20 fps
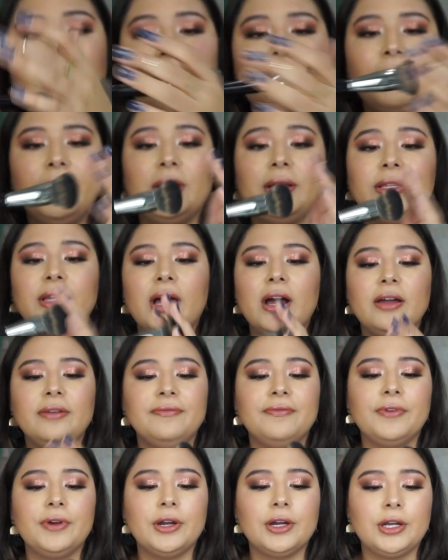I've been on the
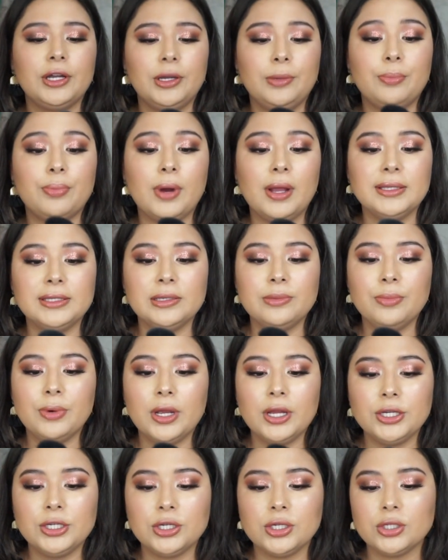hunt for a good bronzing
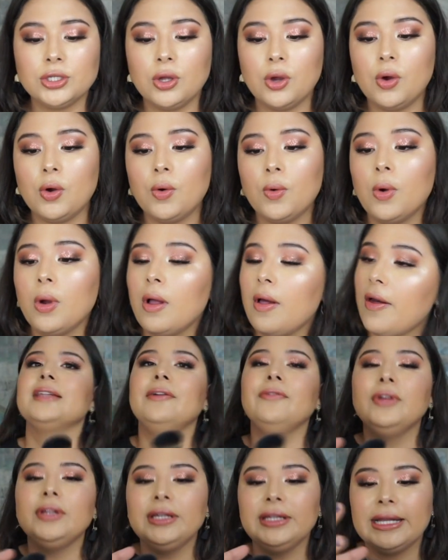brush, so it's
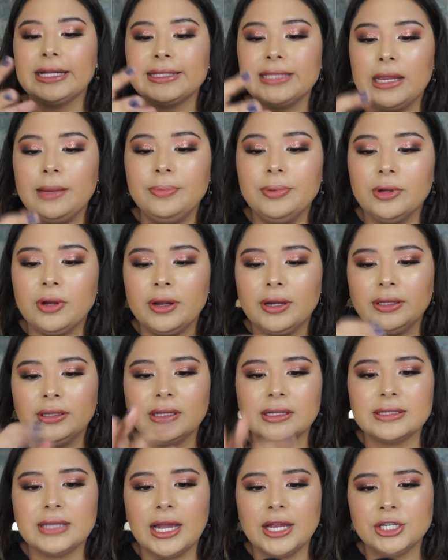not really like tapered or
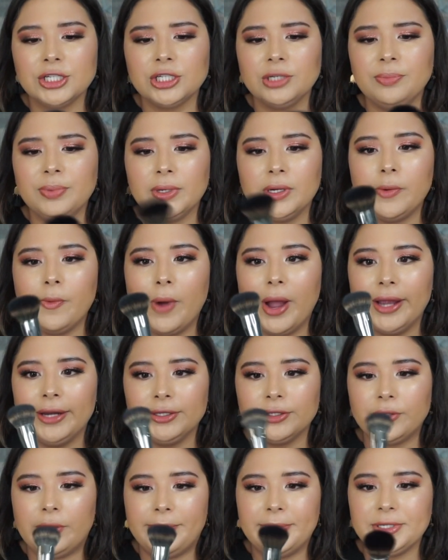anything. It's actually pretty
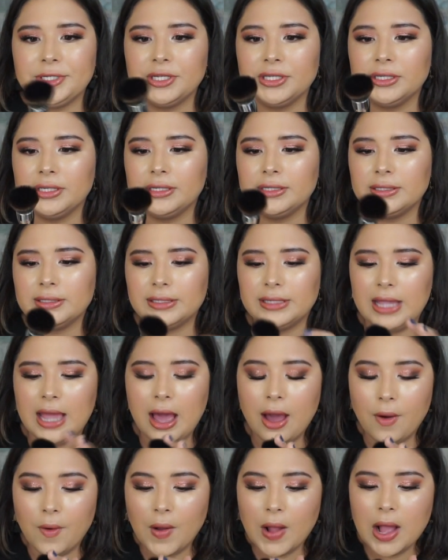wide, so I'm interested to see
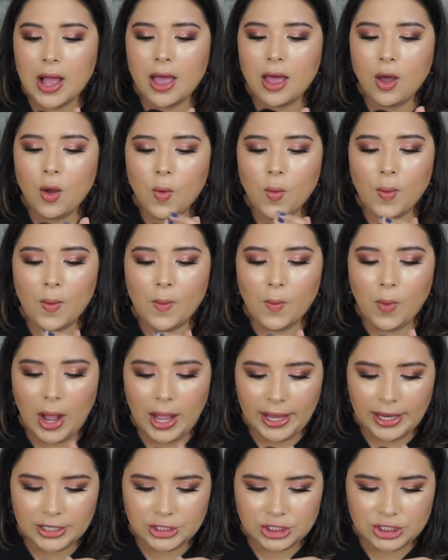
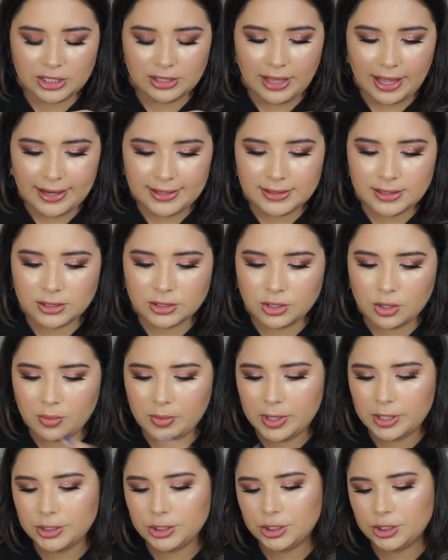why she likes it so
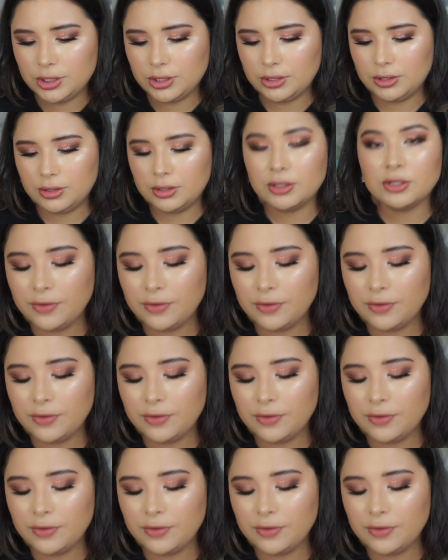much.